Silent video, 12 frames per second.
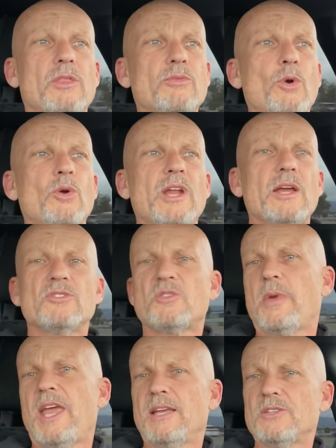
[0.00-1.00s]
throw down
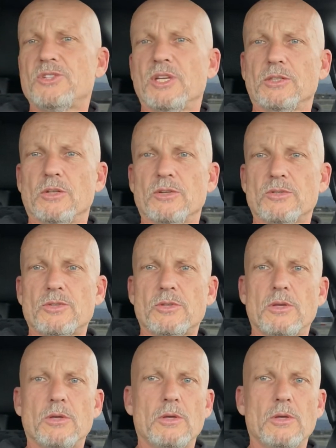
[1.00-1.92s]
some hand signals.